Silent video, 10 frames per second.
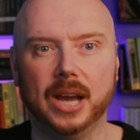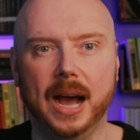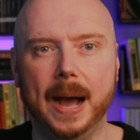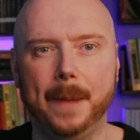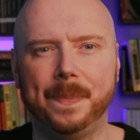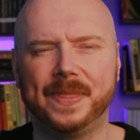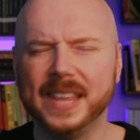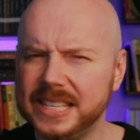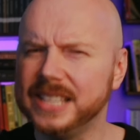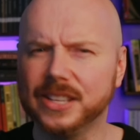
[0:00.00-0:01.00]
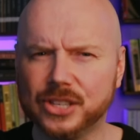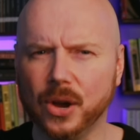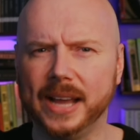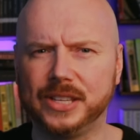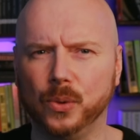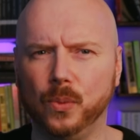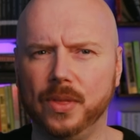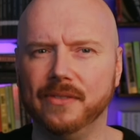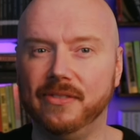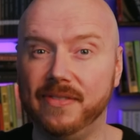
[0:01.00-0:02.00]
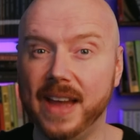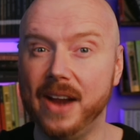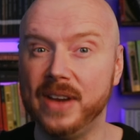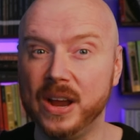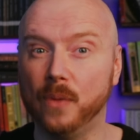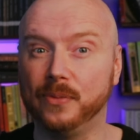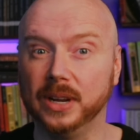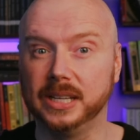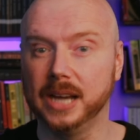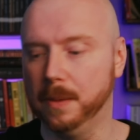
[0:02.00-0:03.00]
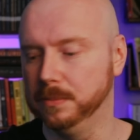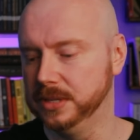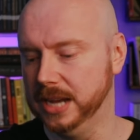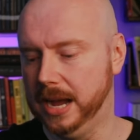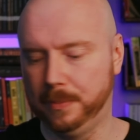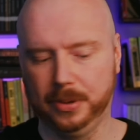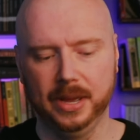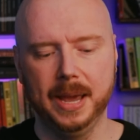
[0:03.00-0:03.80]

um, this is a title that very often comes up.